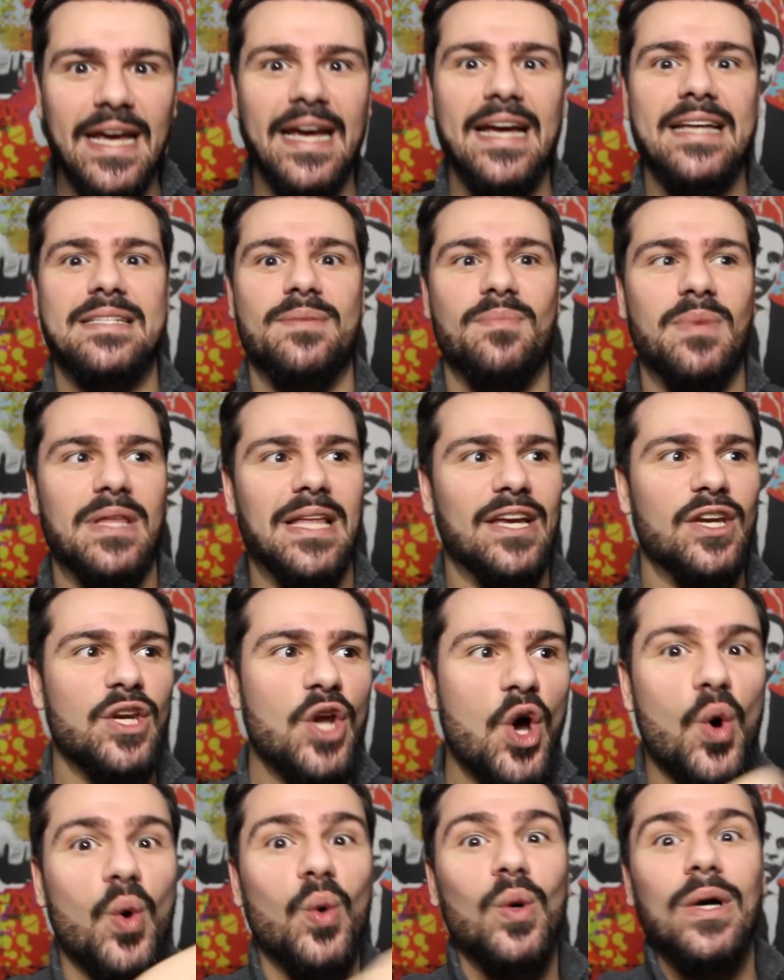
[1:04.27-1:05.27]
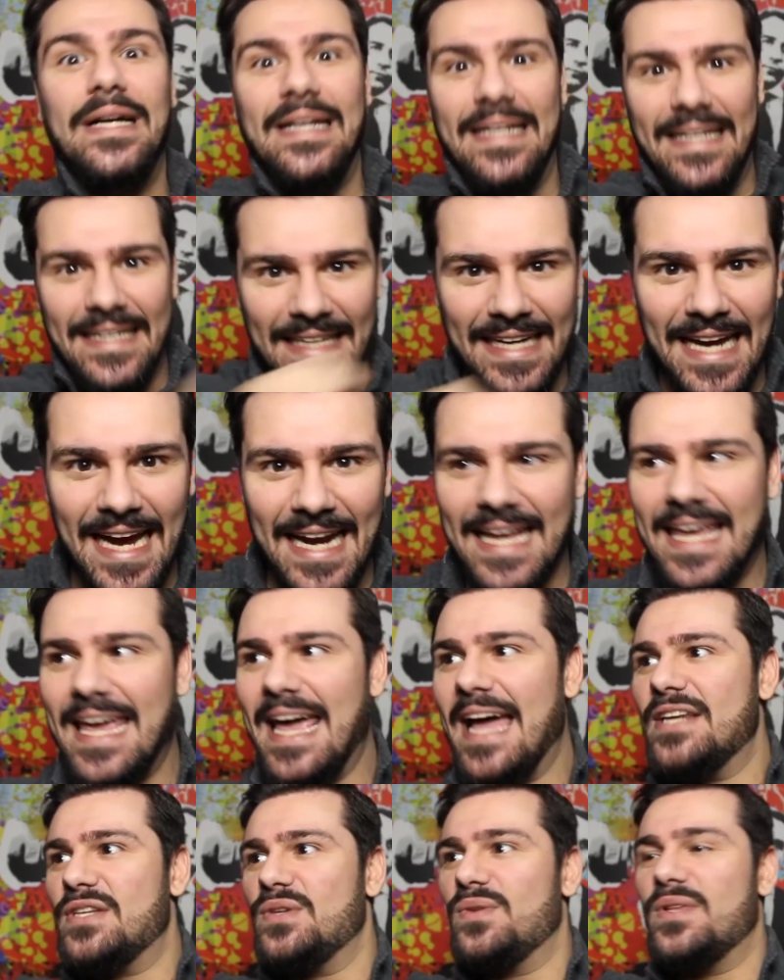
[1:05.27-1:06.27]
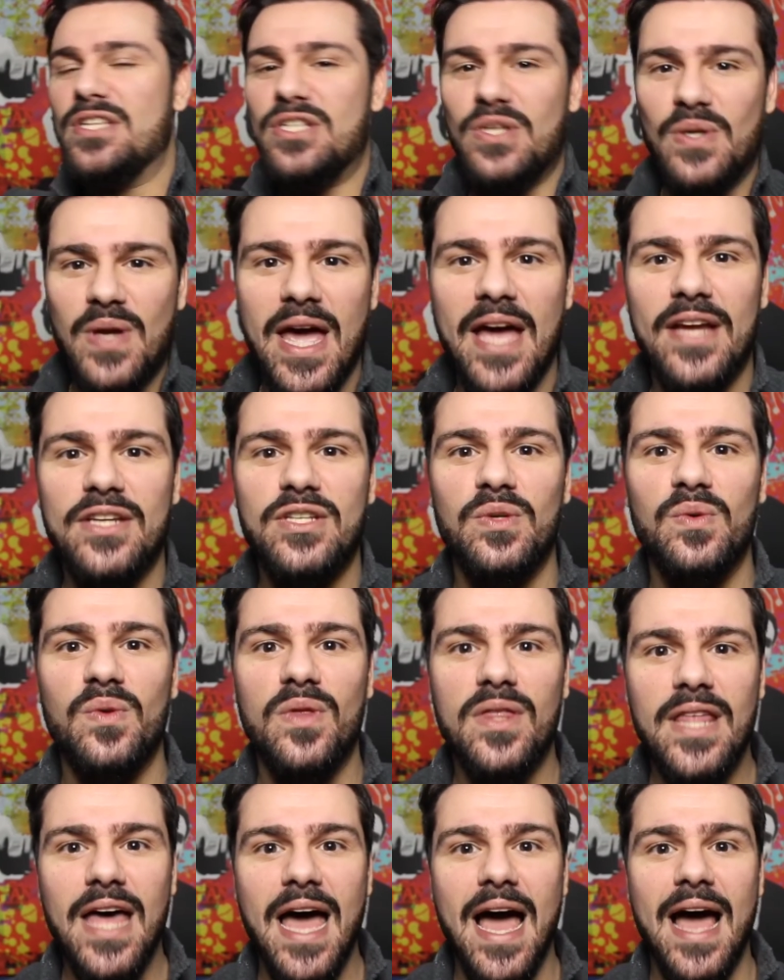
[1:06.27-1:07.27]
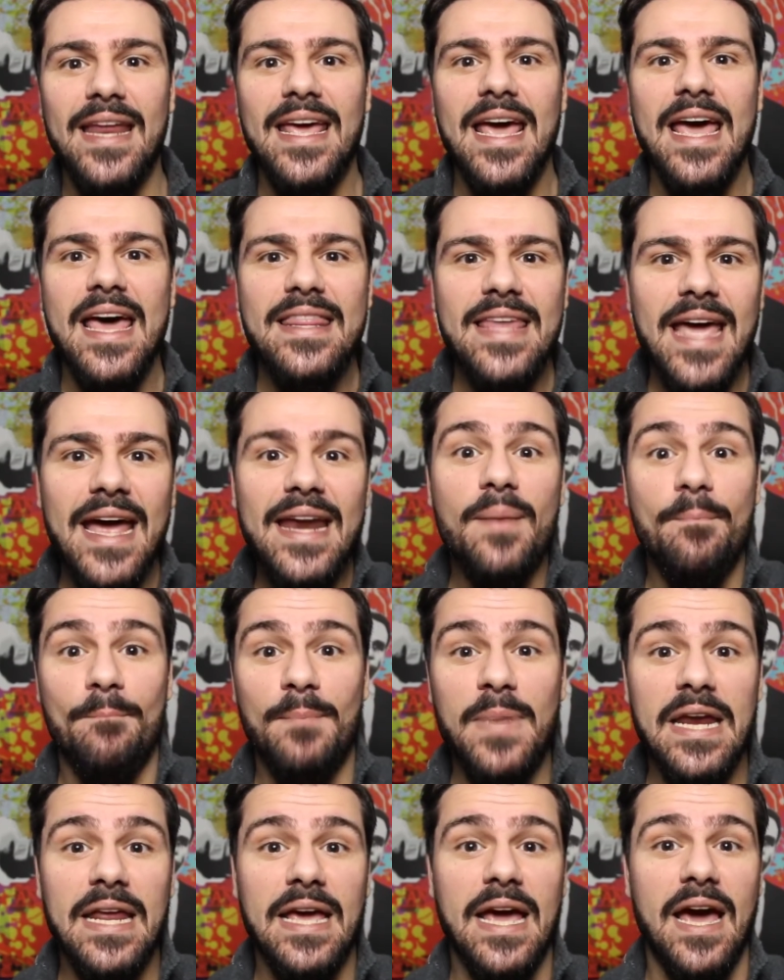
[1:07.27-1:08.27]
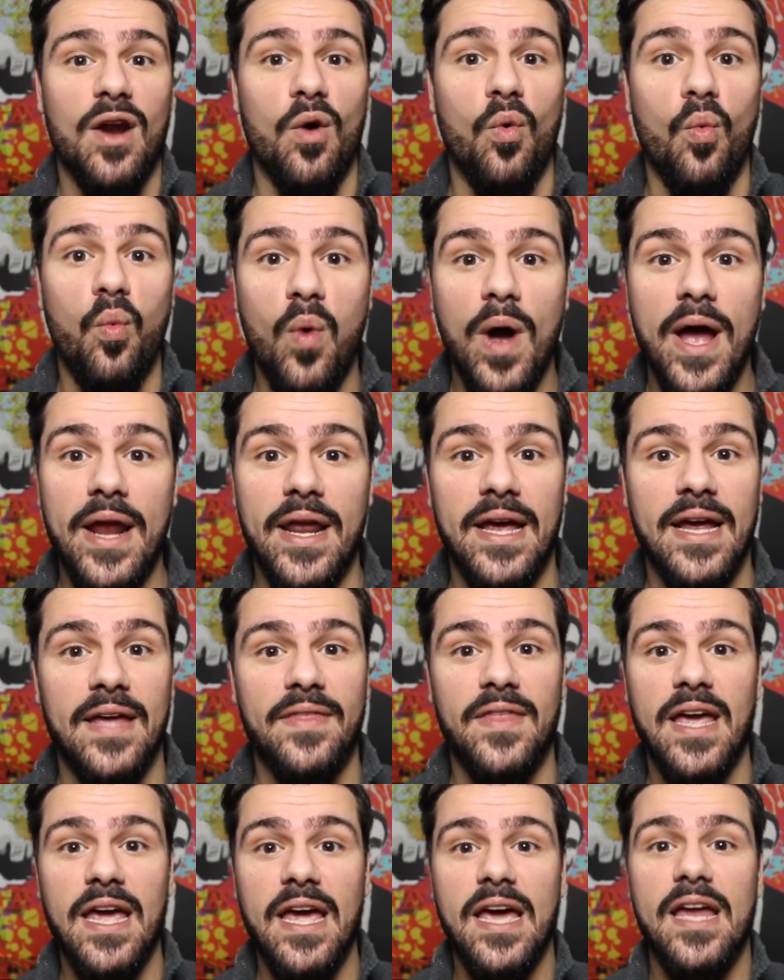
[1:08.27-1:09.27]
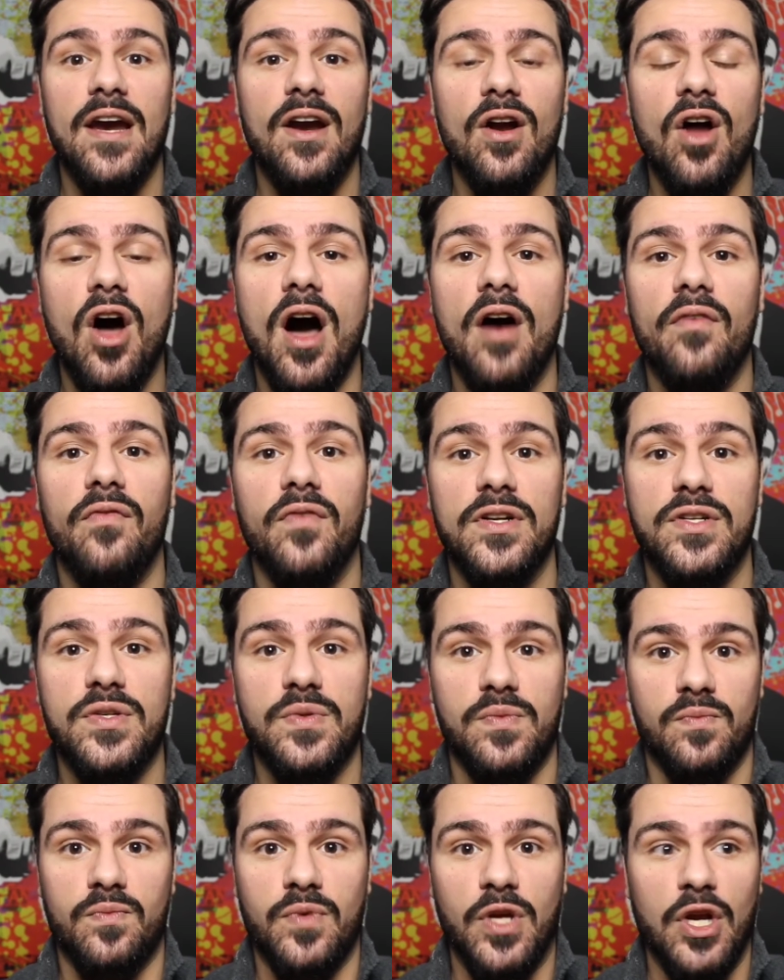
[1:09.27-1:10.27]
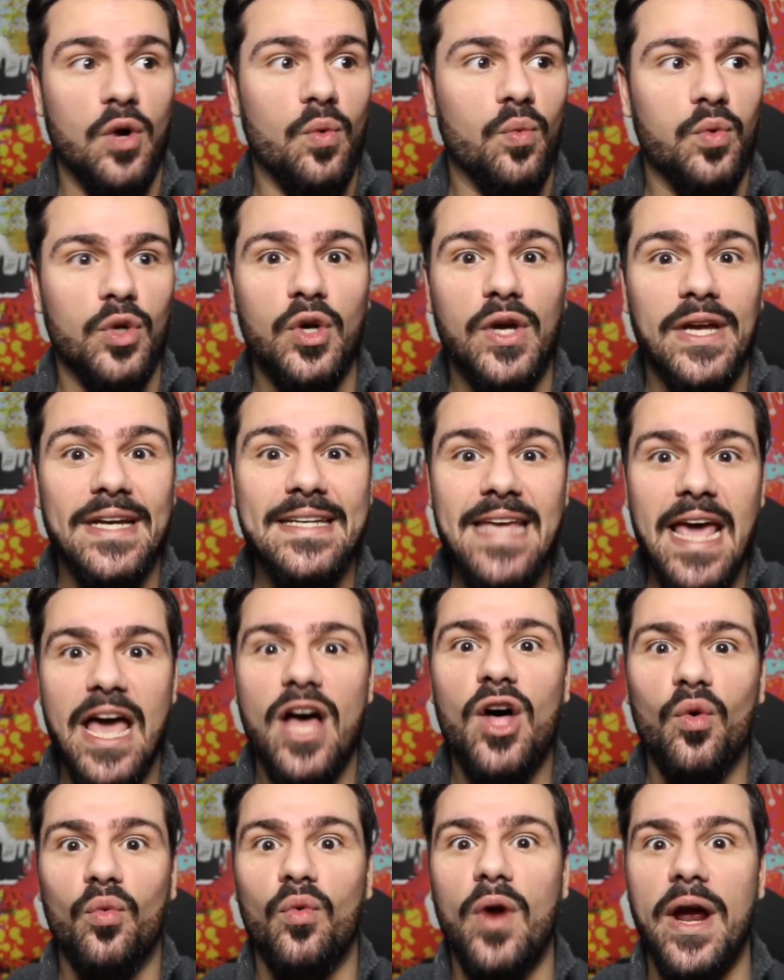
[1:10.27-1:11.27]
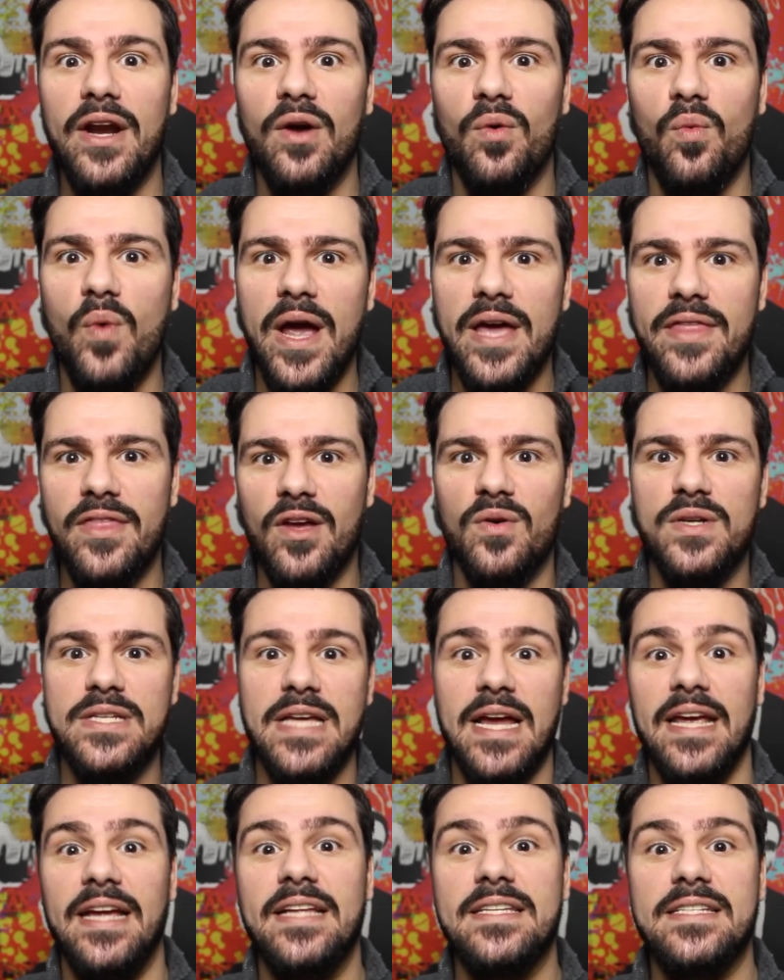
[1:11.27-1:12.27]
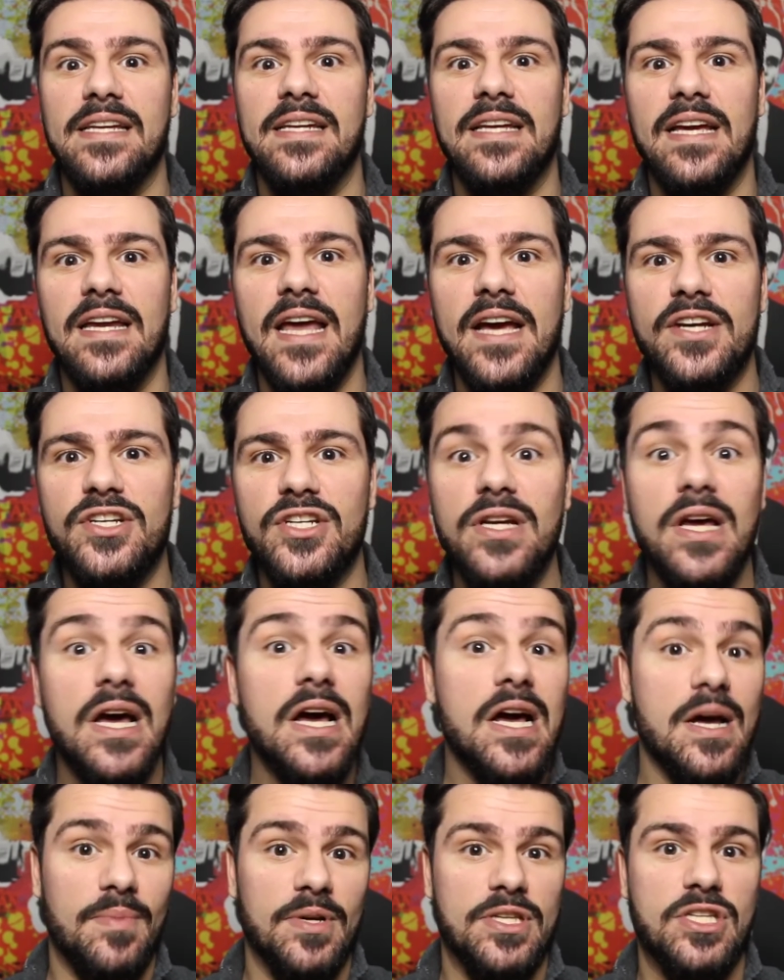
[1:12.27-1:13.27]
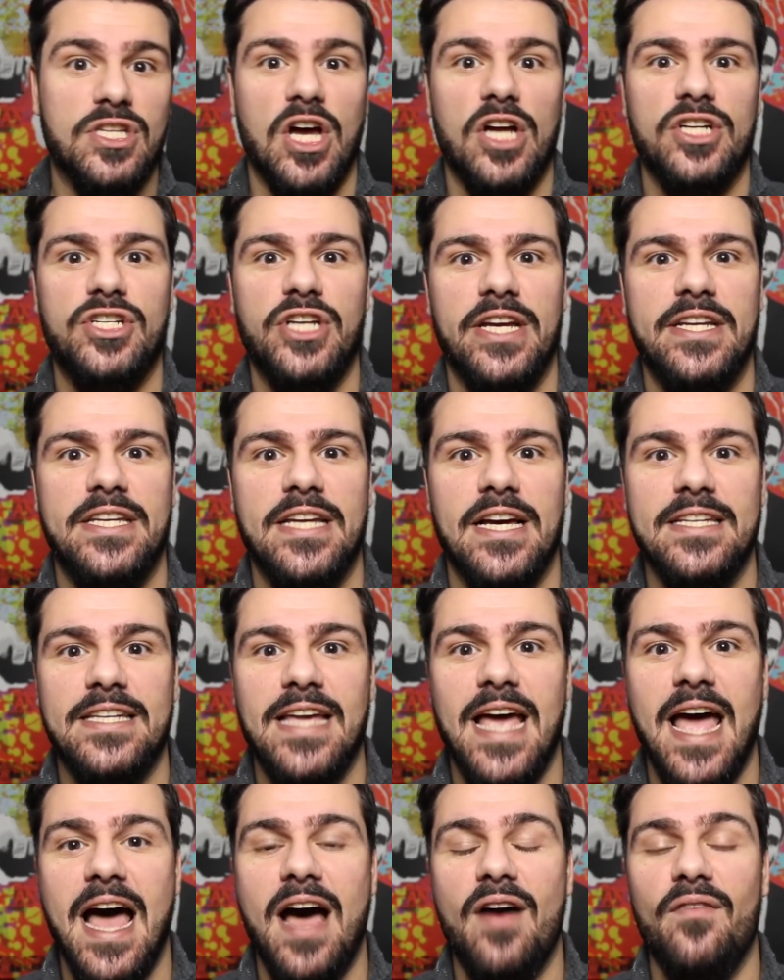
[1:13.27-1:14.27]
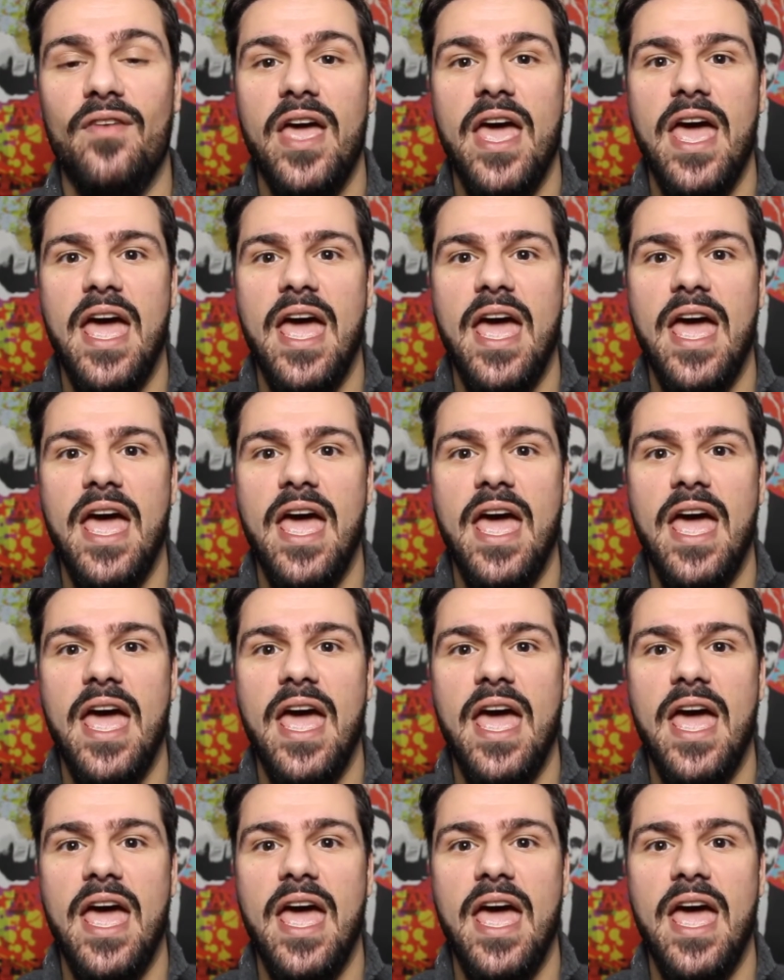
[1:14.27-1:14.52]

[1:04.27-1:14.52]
is and be like, no, you kind of can't do this. You can't do that. They end up meeting at a wedding and they hit it off, which, you know, you could tell right away there was that instant connection. But Sanjay does have